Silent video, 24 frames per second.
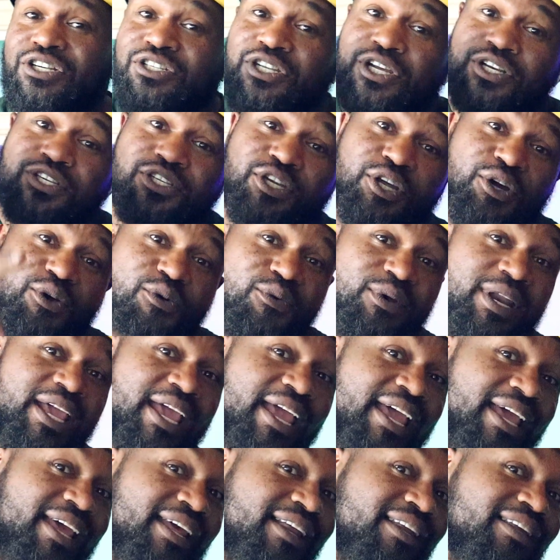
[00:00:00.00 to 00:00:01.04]
to tune
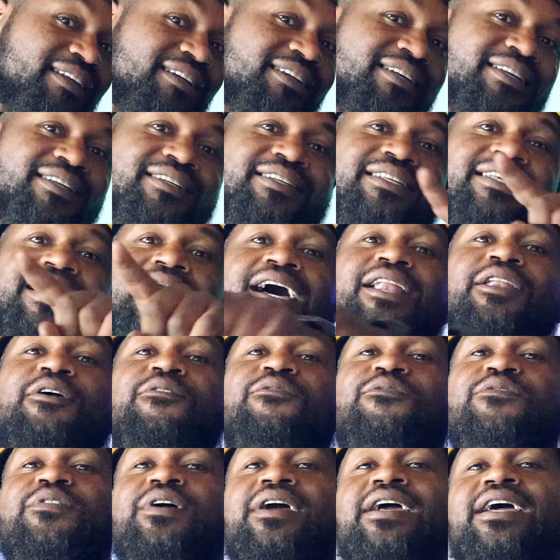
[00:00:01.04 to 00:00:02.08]
in, tell
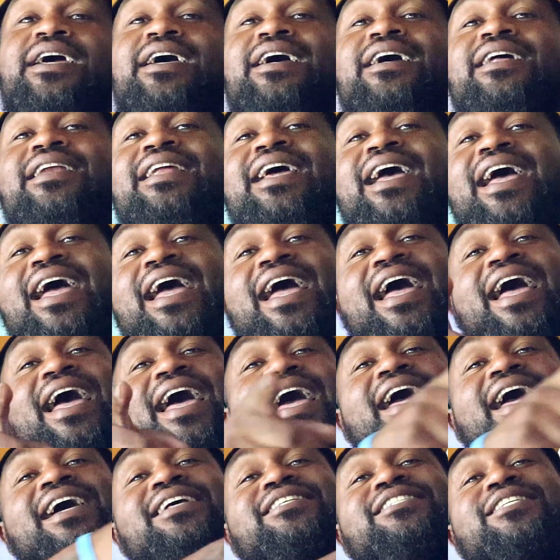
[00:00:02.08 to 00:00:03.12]
a friend,
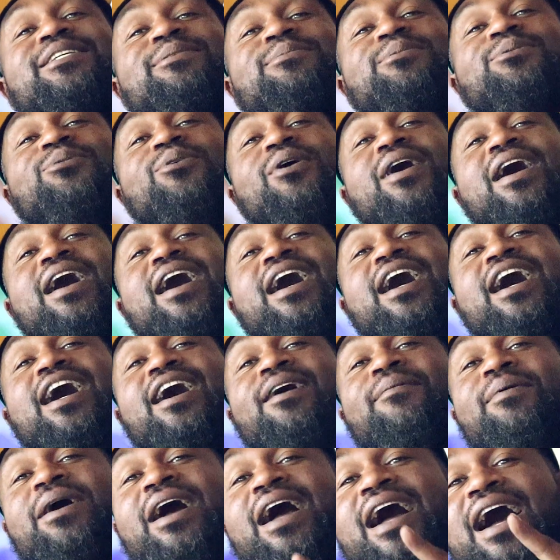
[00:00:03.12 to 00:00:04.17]
and subscribe.